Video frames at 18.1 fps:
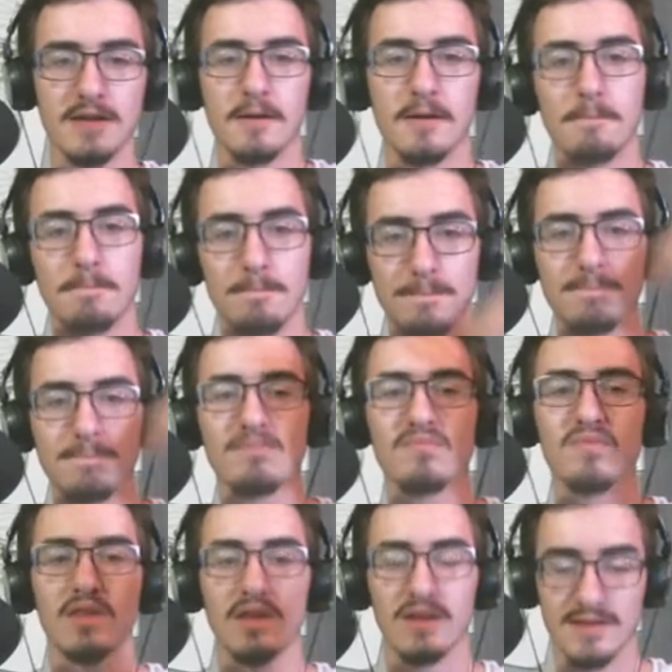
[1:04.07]
up
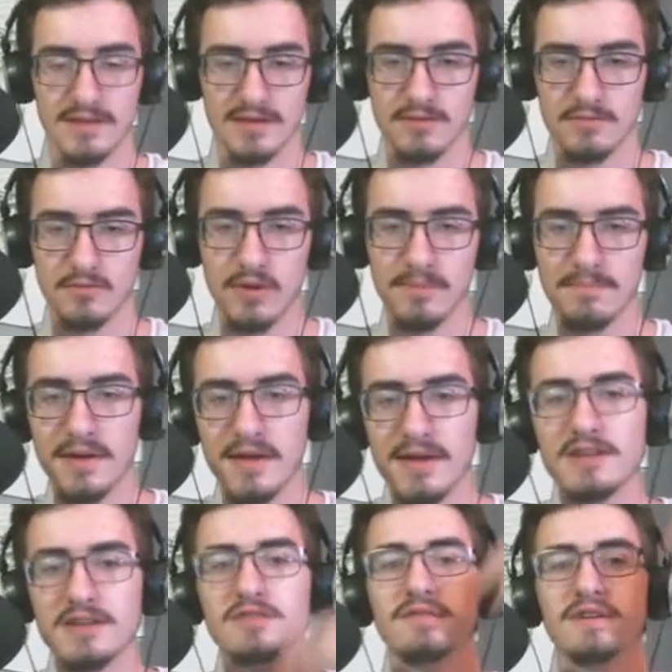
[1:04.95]
this web
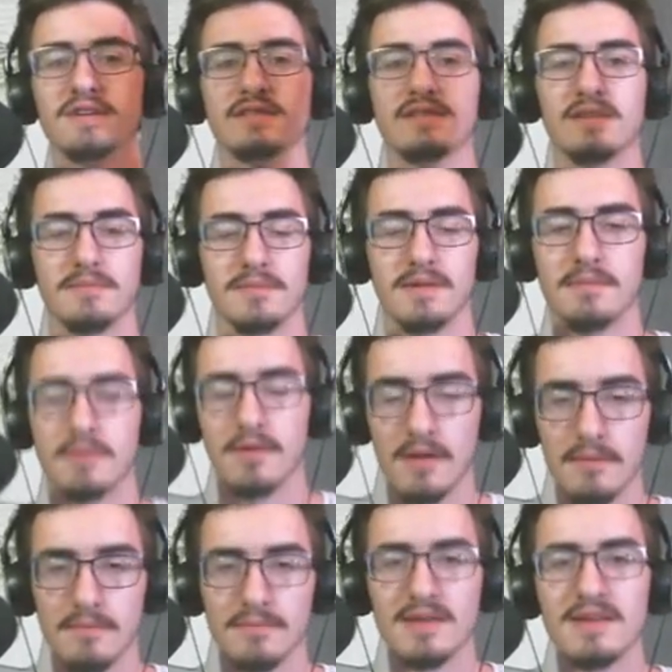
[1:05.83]
page, fixing up the
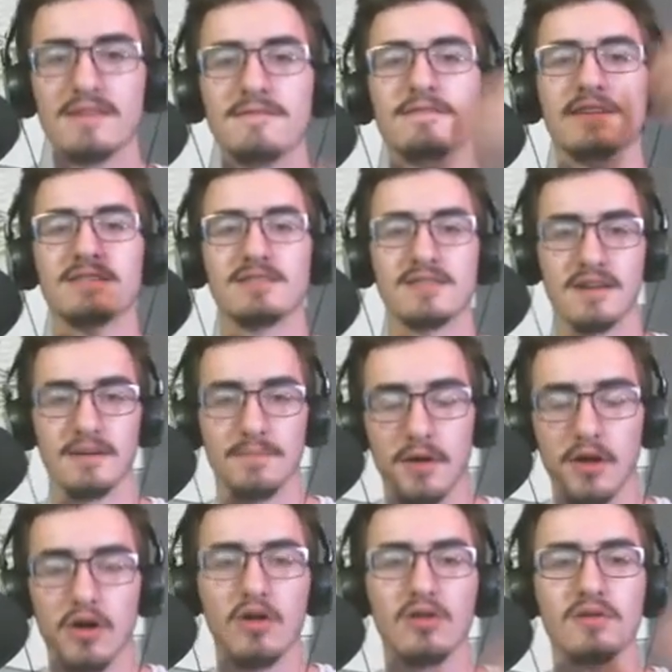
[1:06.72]
company, fixing up
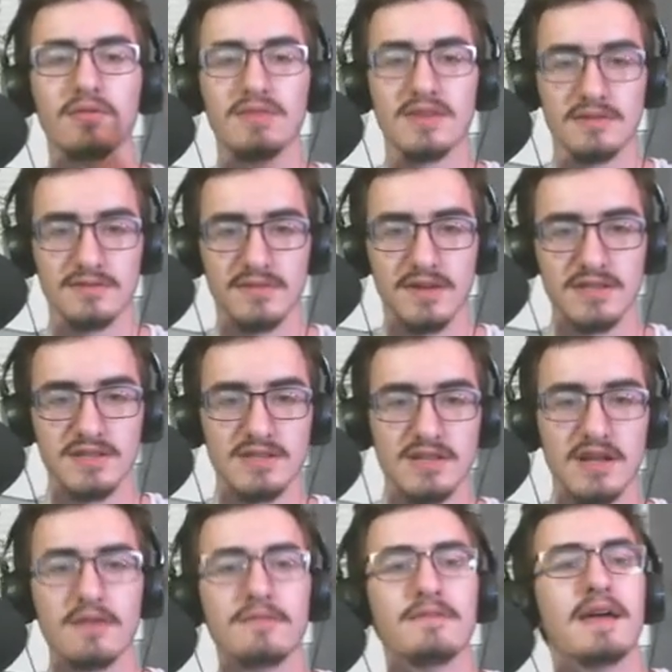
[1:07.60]
all of this fun
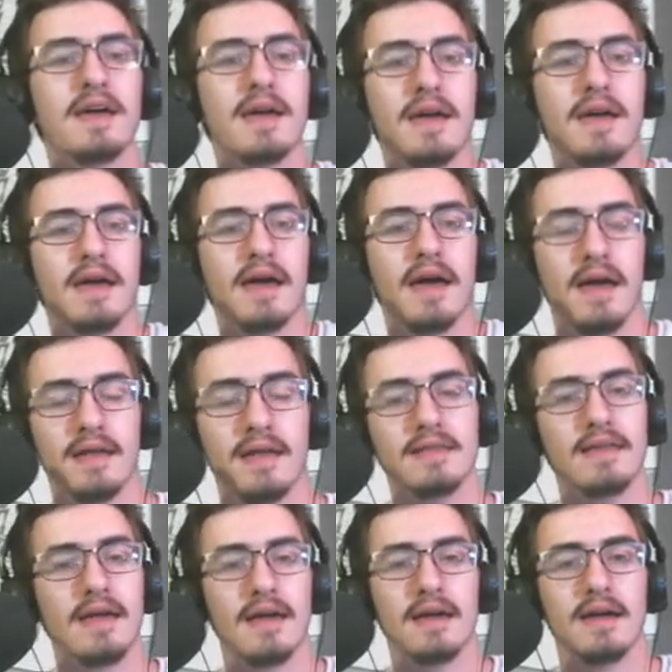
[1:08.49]
stuff, and
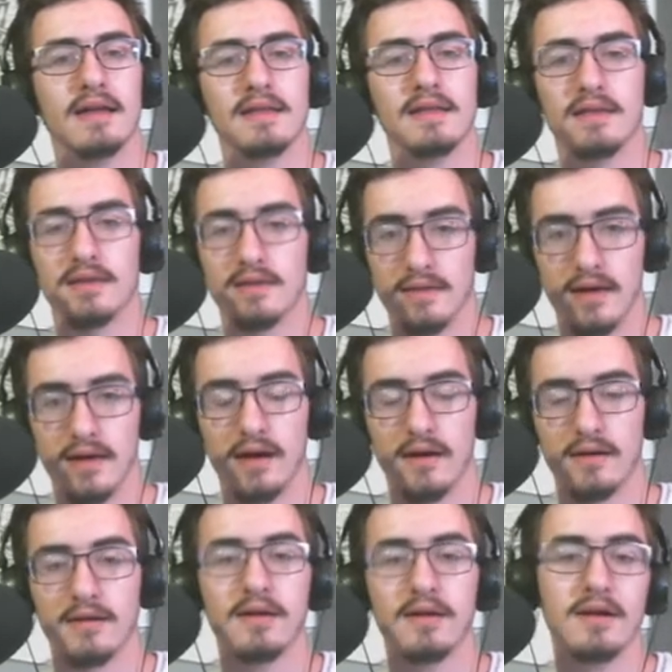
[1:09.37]
then
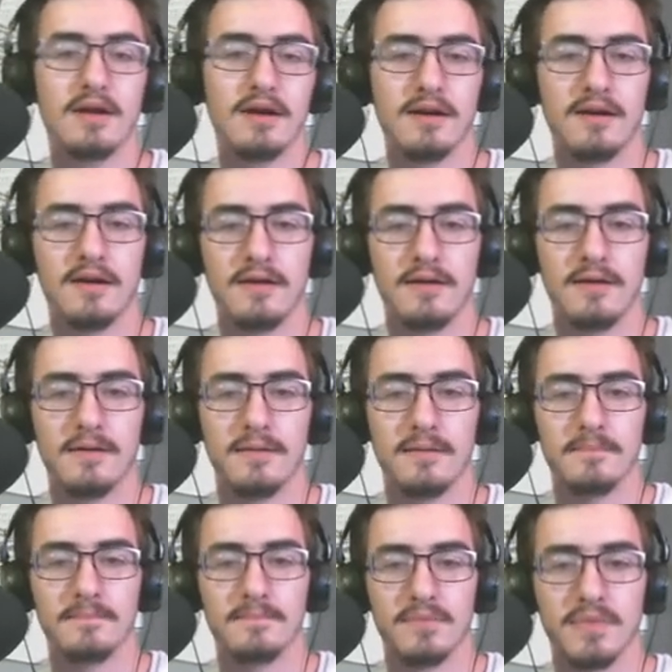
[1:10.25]
yeah,
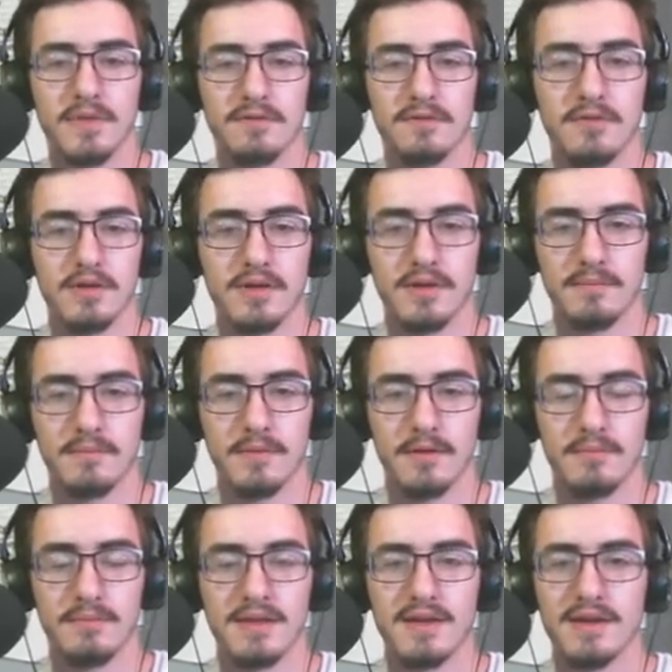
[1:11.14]
for
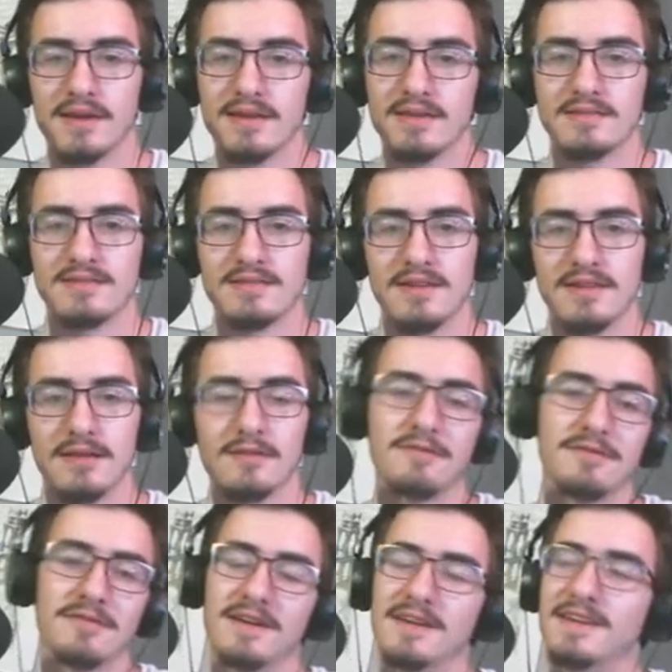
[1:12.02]
company itself,